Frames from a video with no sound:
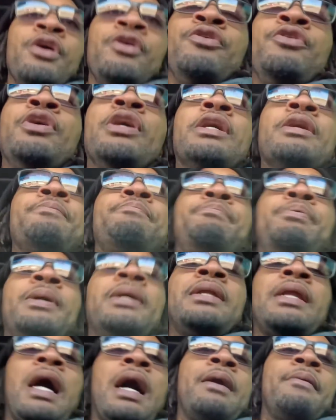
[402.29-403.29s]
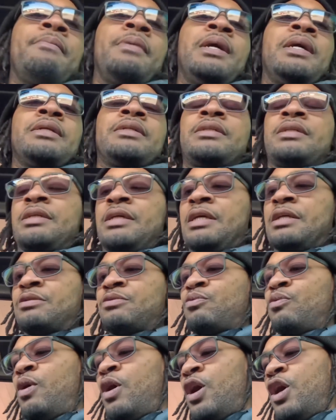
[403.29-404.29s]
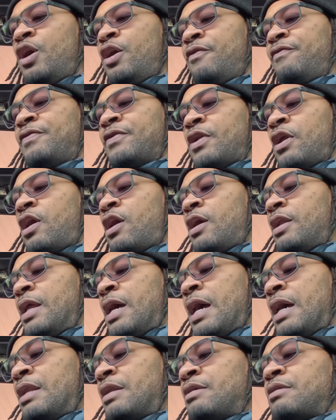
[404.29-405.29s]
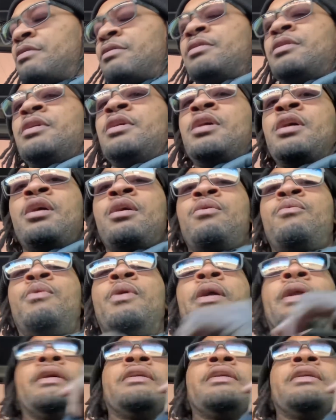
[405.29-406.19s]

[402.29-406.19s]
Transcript: You could put how much it's worth and all that and what